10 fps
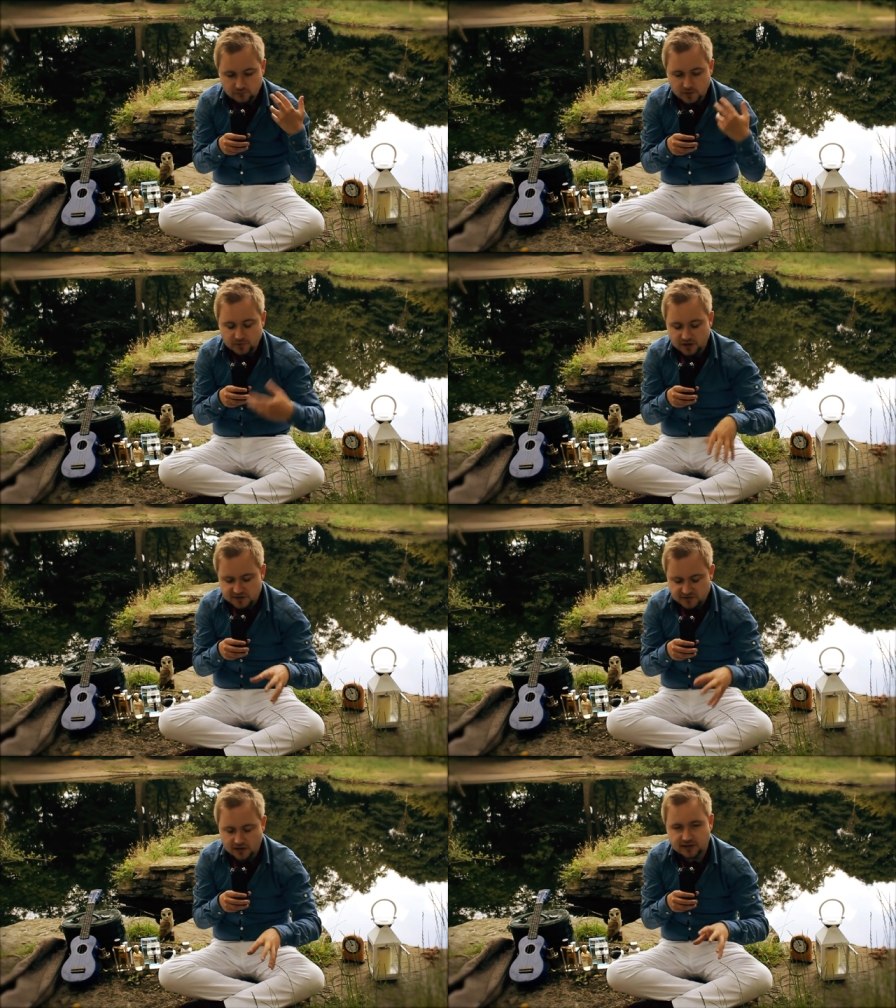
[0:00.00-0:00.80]
because
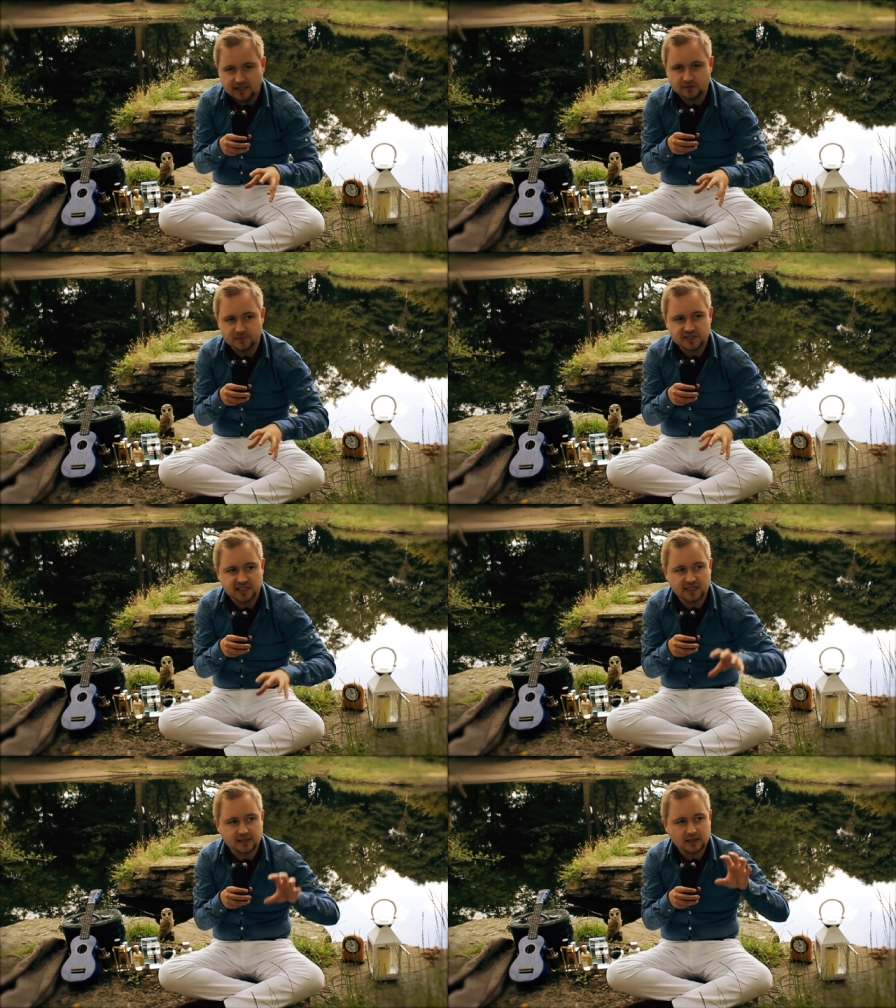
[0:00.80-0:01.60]
of certain elements
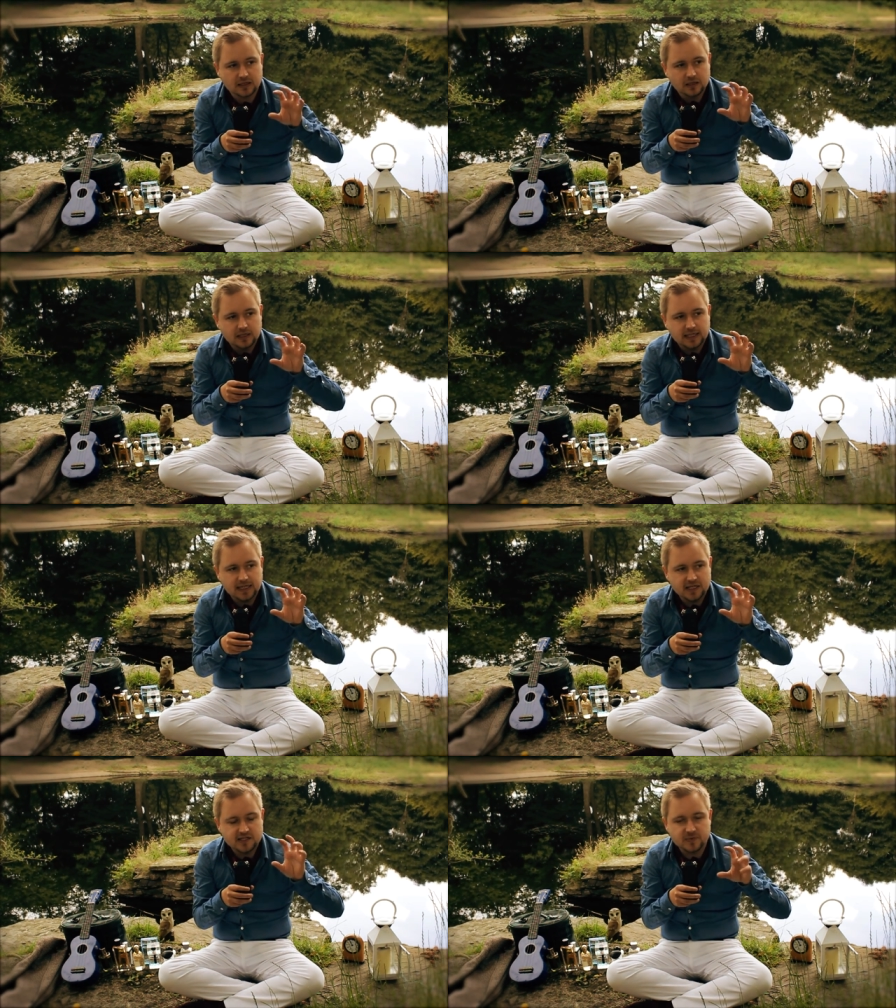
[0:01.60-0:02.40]
in it,
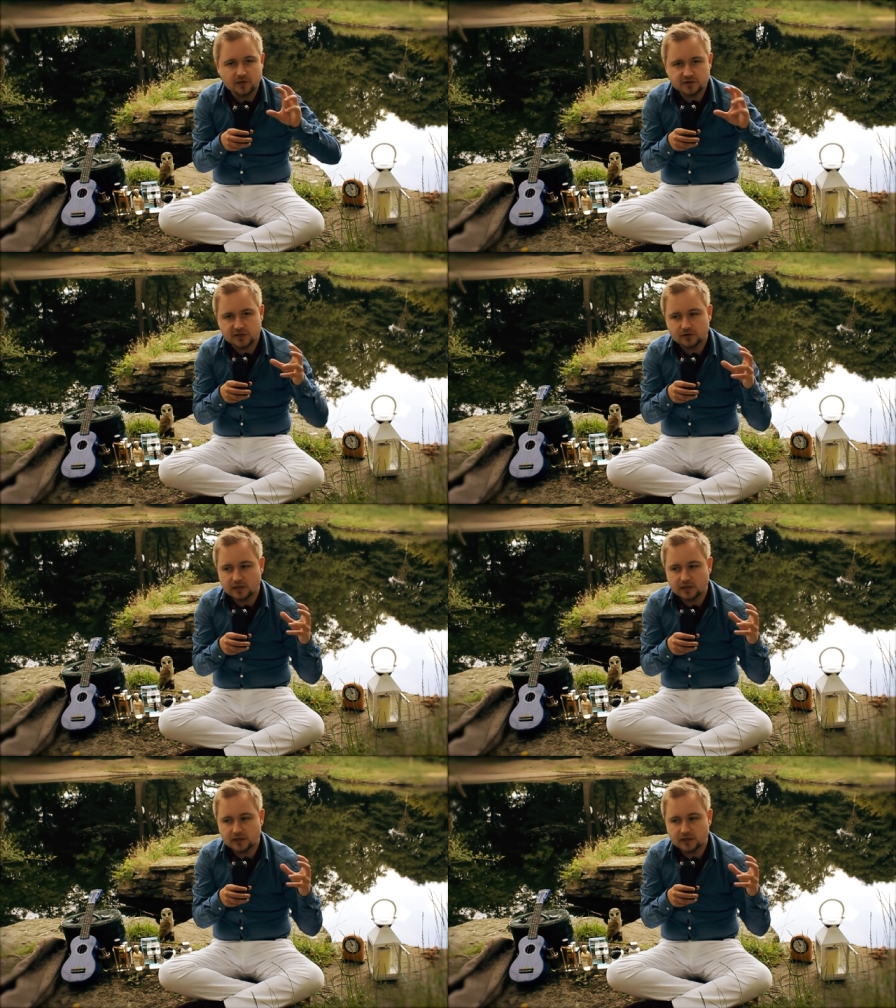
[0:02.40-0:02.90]
it be also,